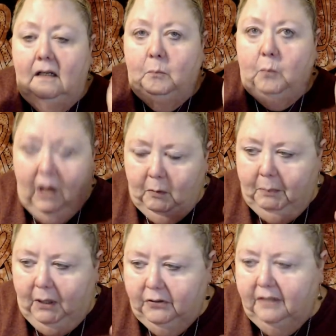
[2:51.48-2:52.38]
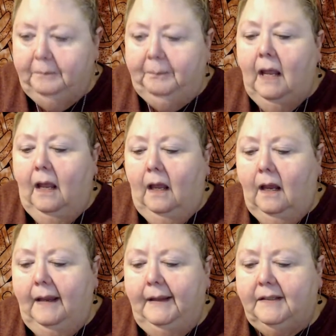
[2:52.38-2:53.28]
primer potion.
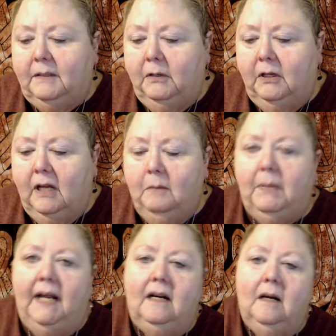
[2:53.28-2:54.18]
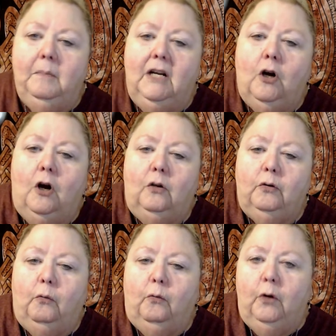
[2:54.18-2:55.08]
It's done by a company called
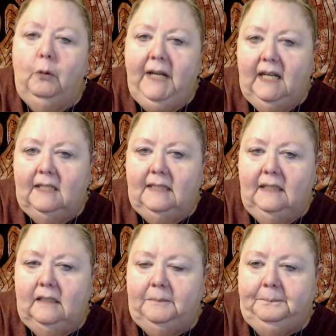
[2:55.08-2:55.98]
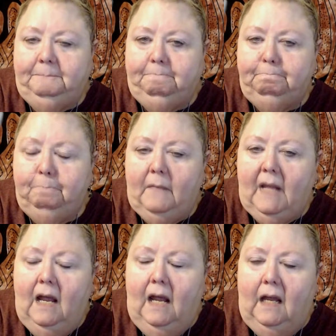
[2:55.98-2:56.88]
Ruby Kisses,
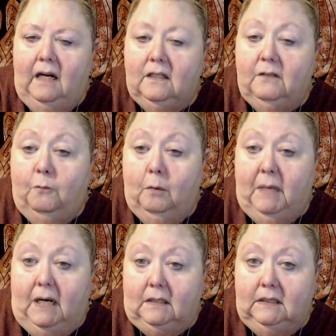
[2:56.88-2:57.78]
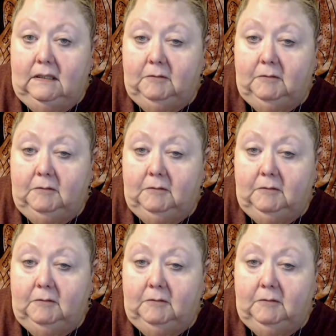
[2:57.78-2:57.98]
and it's four bucks.